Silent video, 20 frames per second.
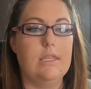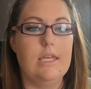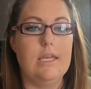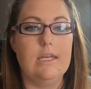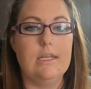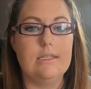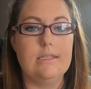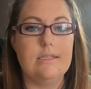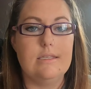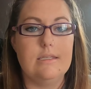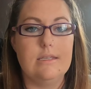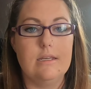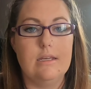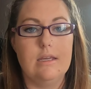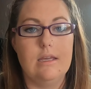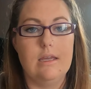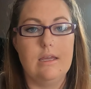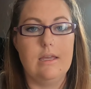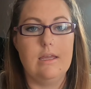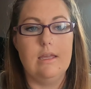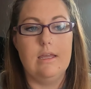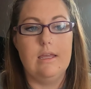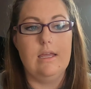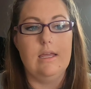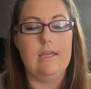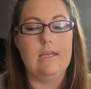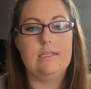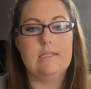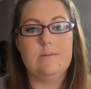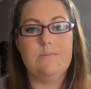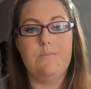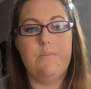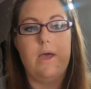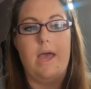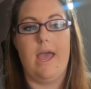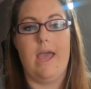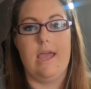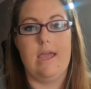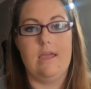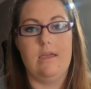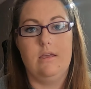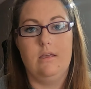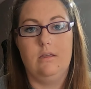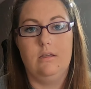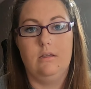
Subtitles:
This is May.